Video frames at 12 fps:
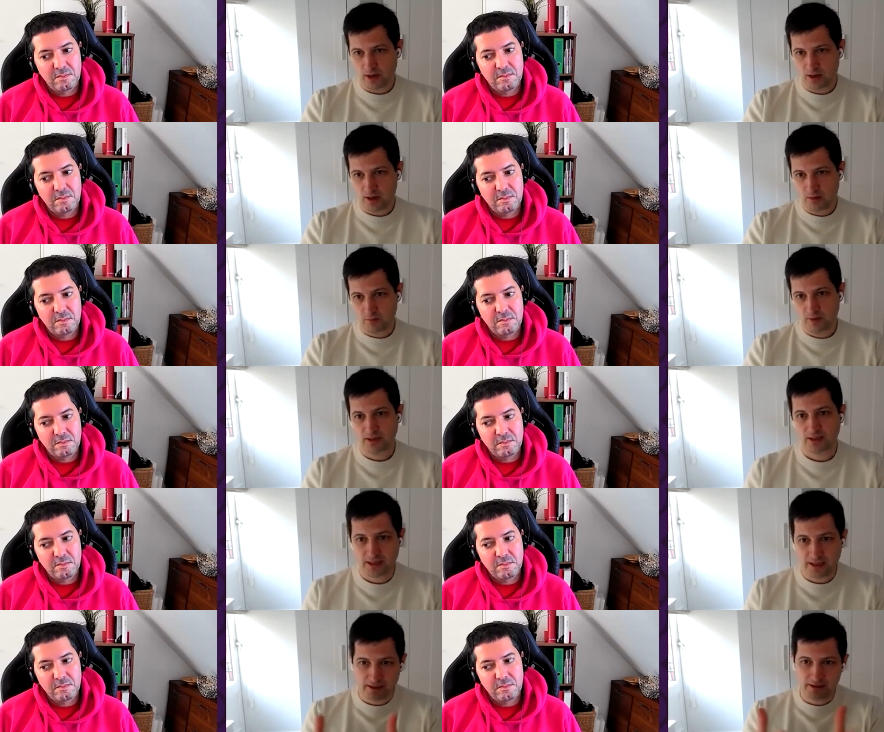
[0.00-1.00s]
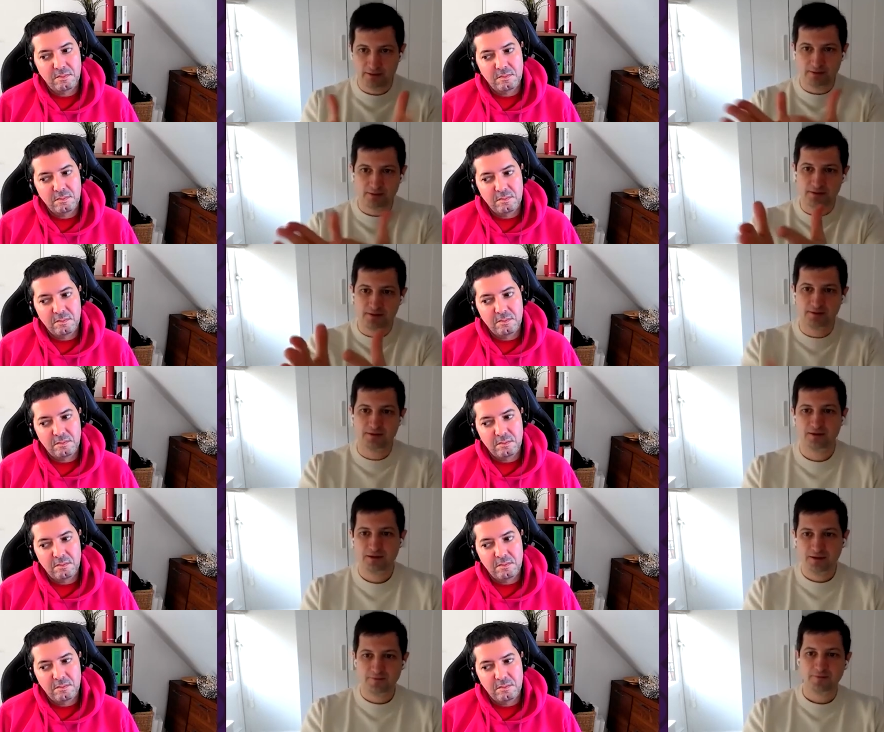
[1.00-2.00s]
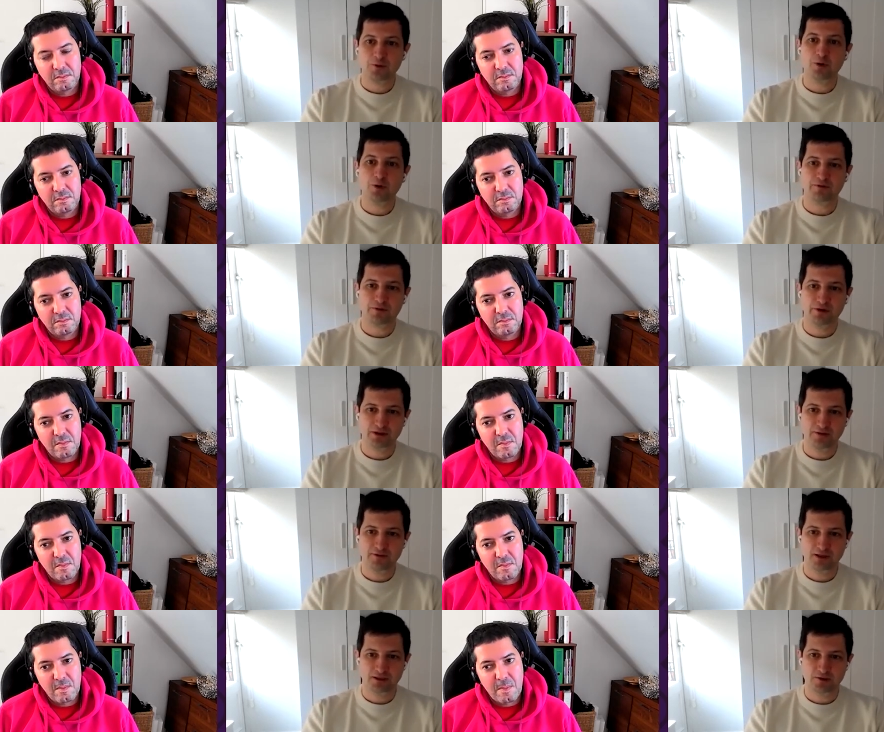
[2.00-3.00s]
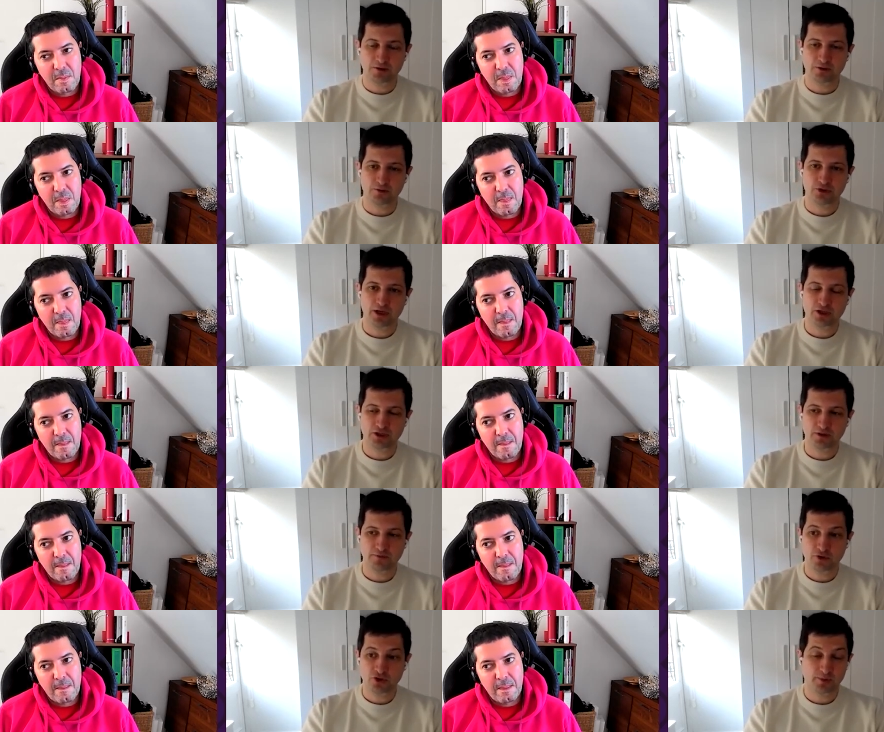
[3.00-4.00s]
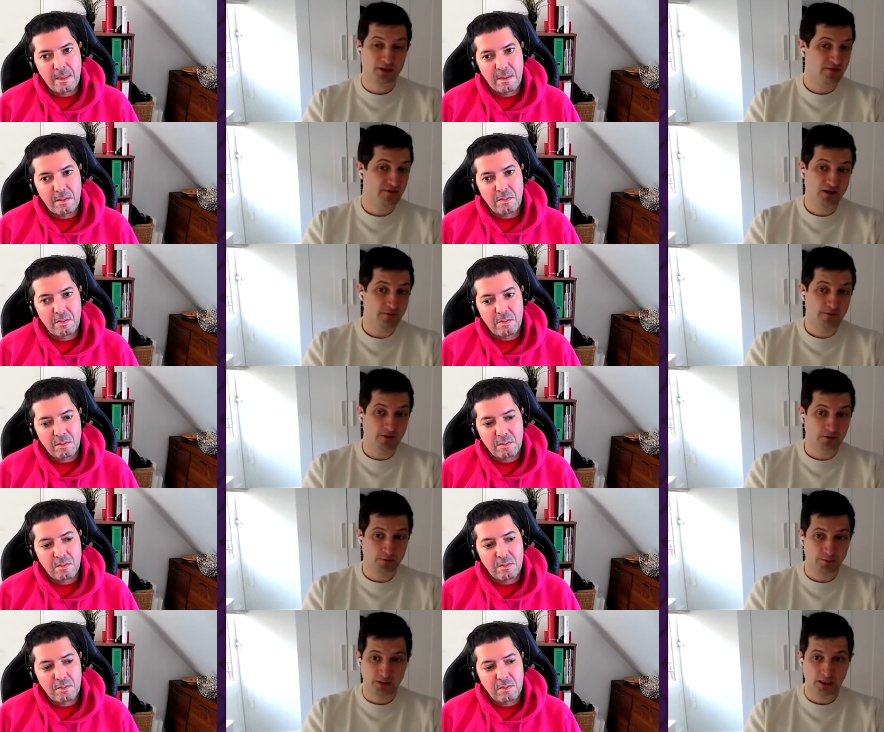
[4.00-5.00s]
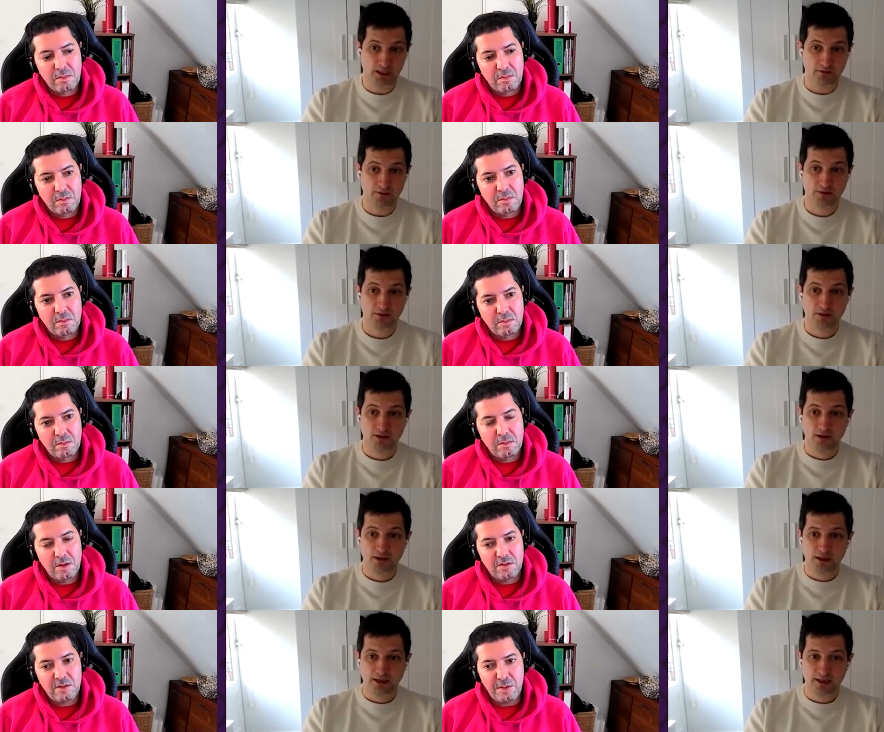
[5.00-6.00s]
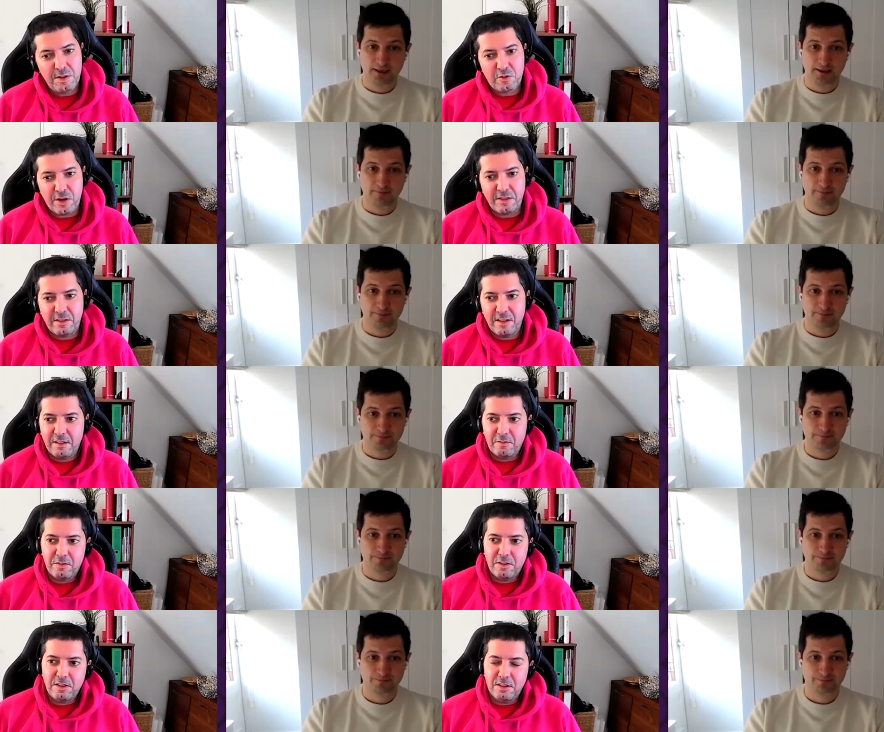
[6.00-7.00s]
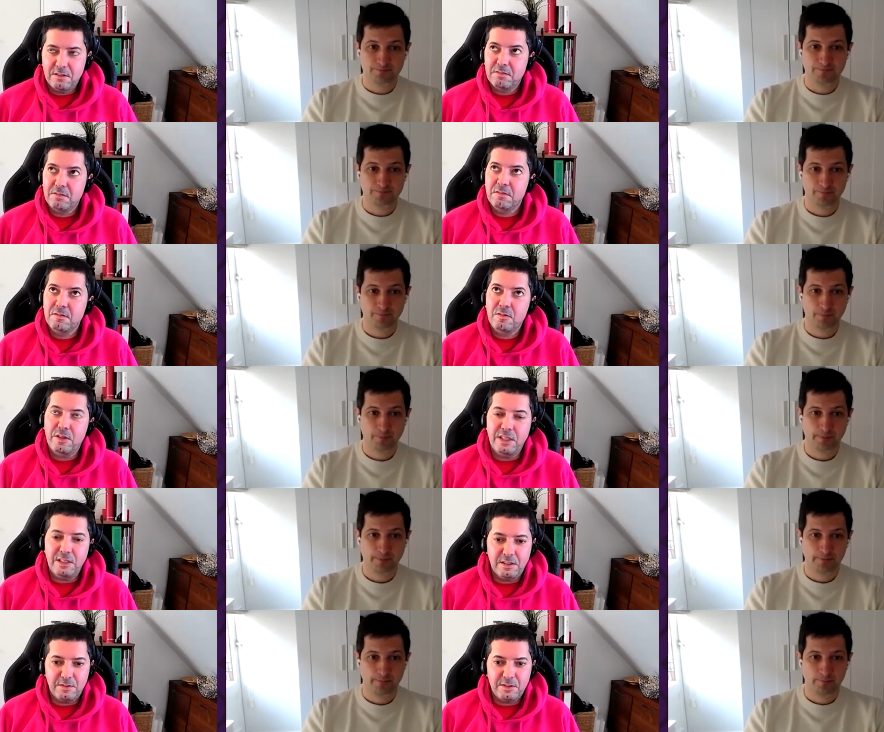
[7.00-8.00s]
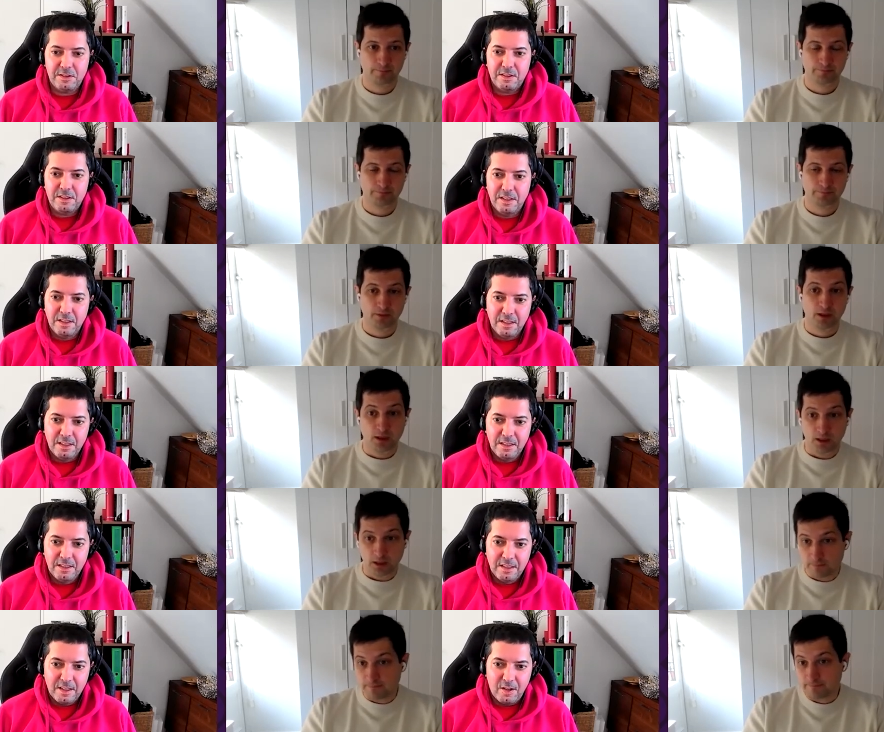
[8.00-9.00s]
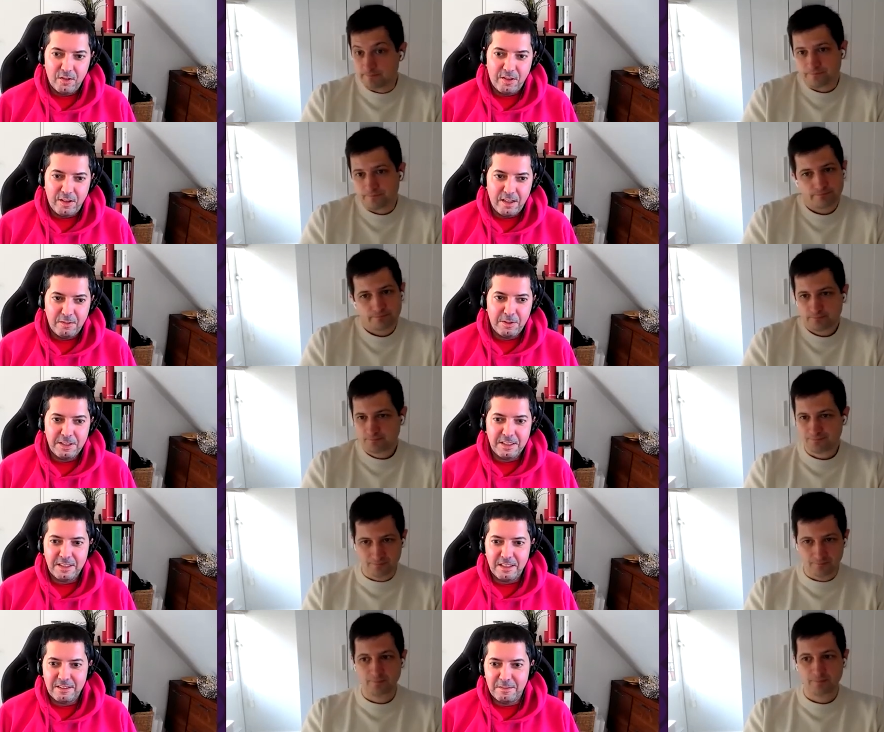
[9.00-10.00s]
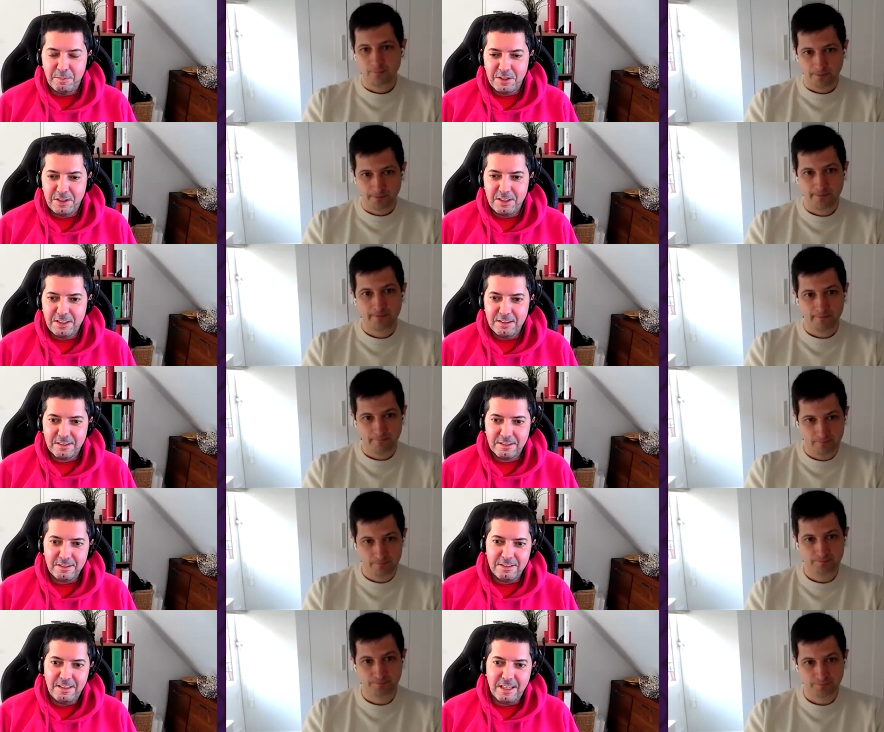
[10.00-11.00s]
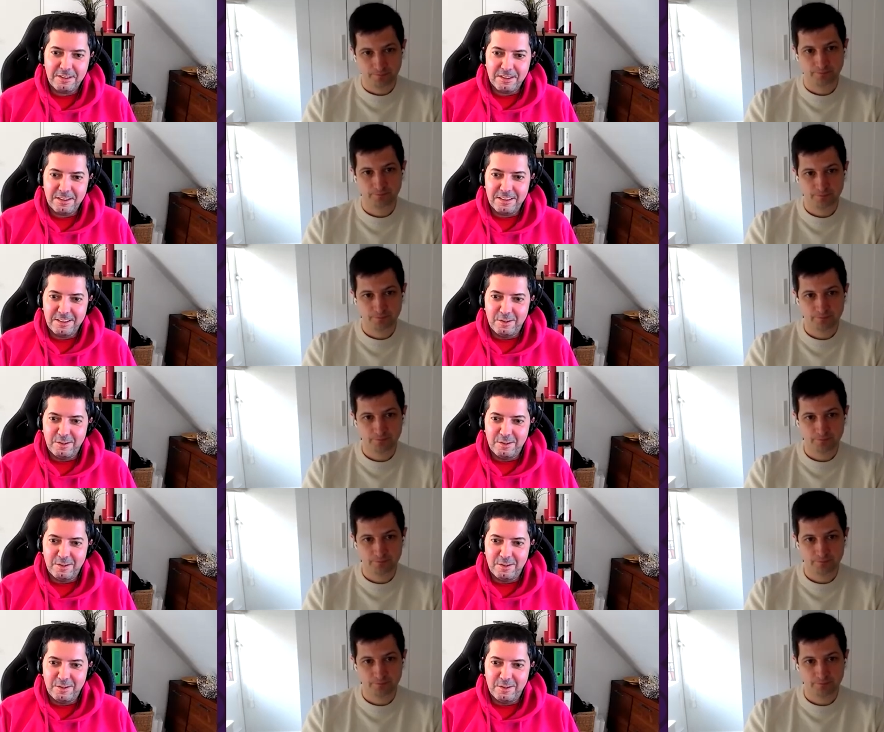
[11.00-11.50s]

Speaker 1: where where the kind of the, the, the, flow of creativity is going to change in the future but it's very difficult to predict
Speaker 2: it's a bit threatening um, for the creatives out there thinking that machines could actually